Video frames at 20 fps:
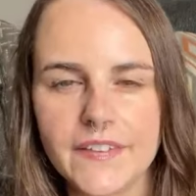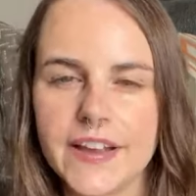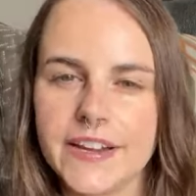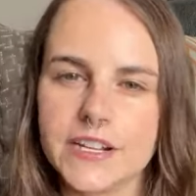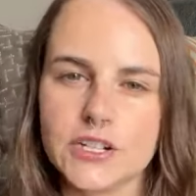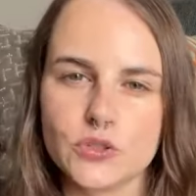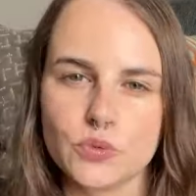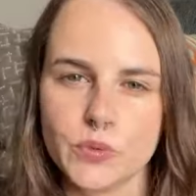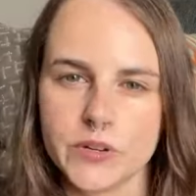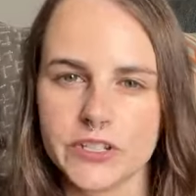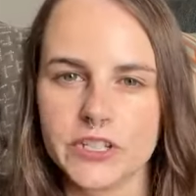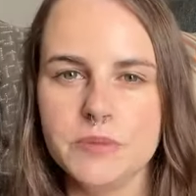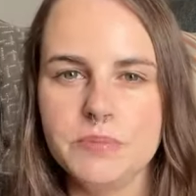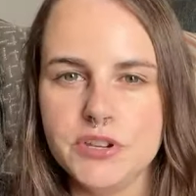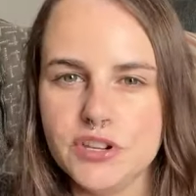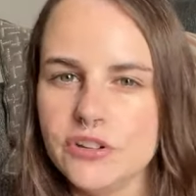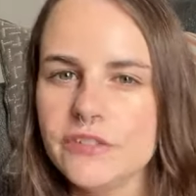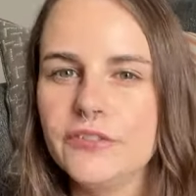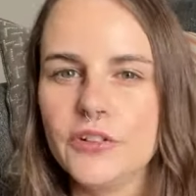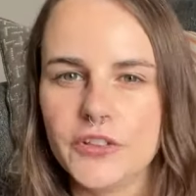like it's really
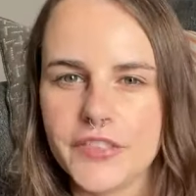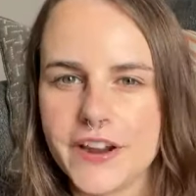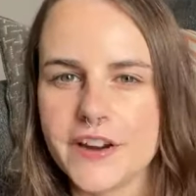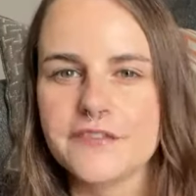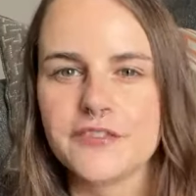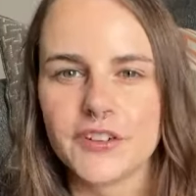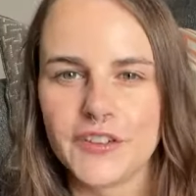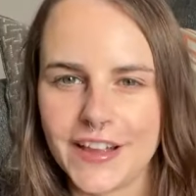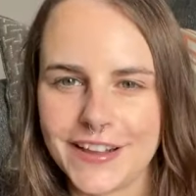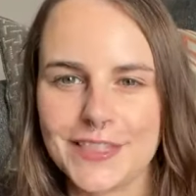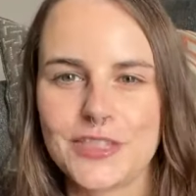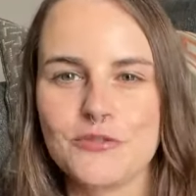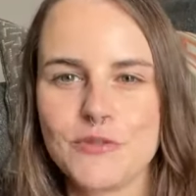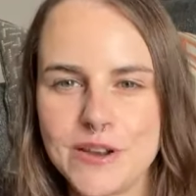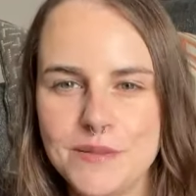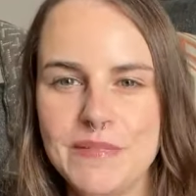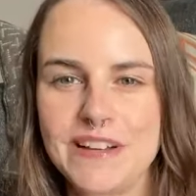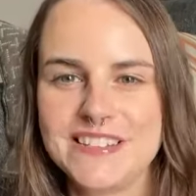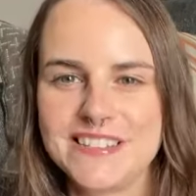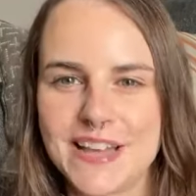beautiful there for like
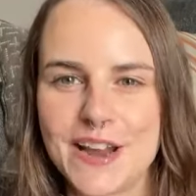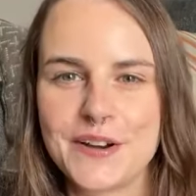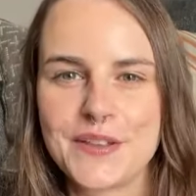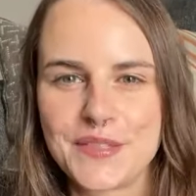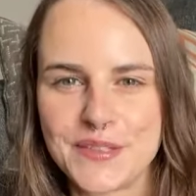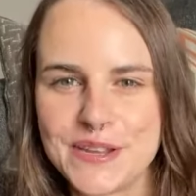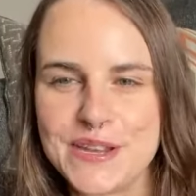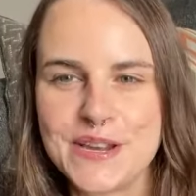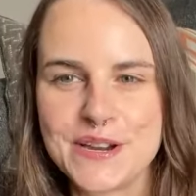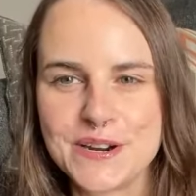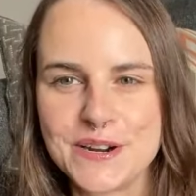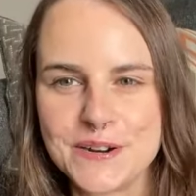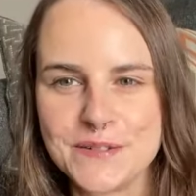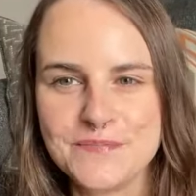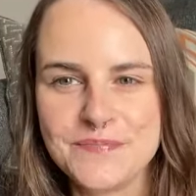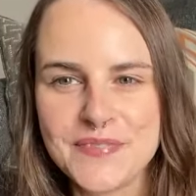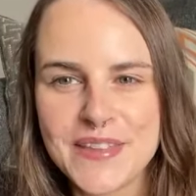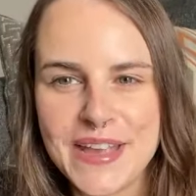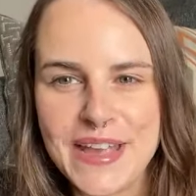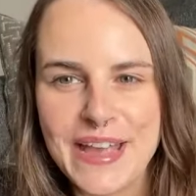three months out of the year
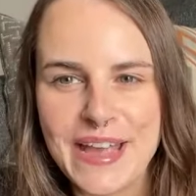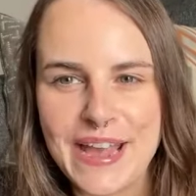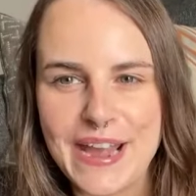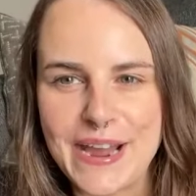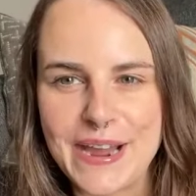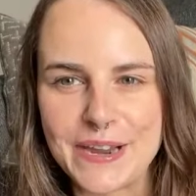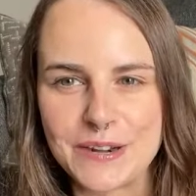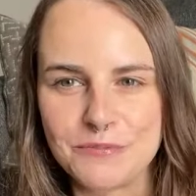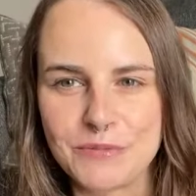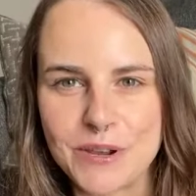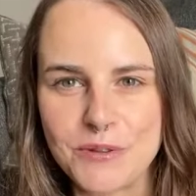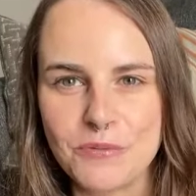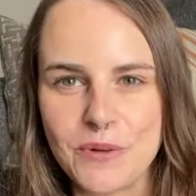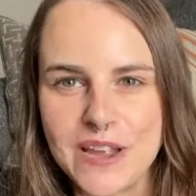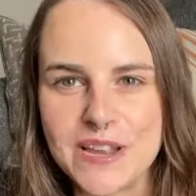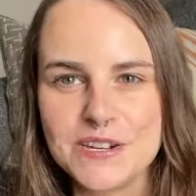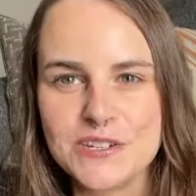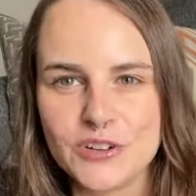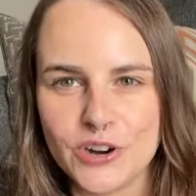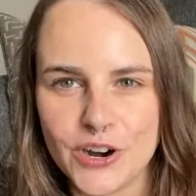and we
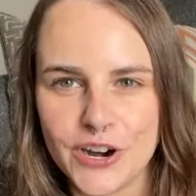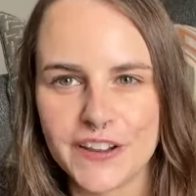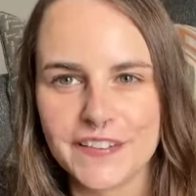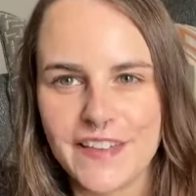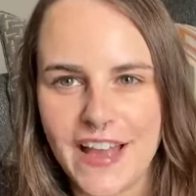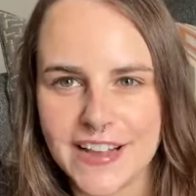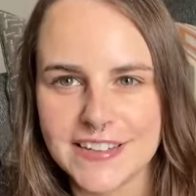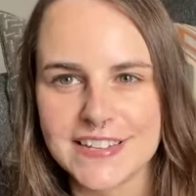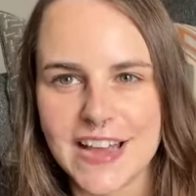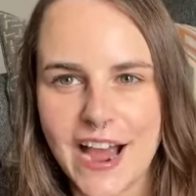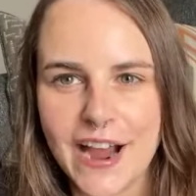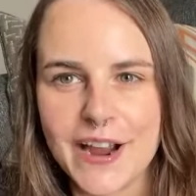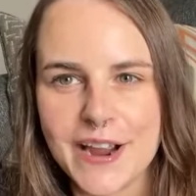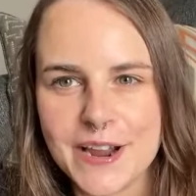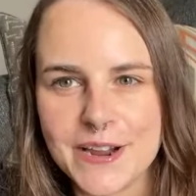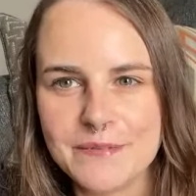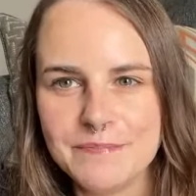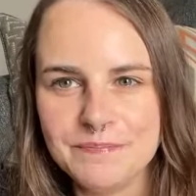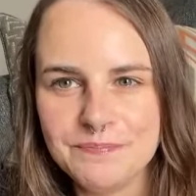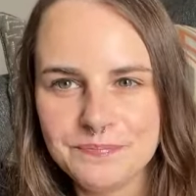went during that
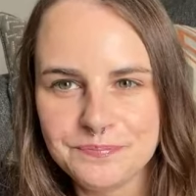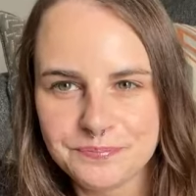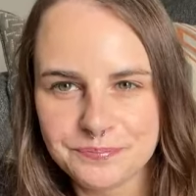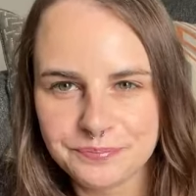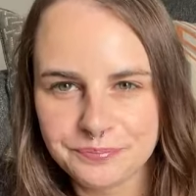time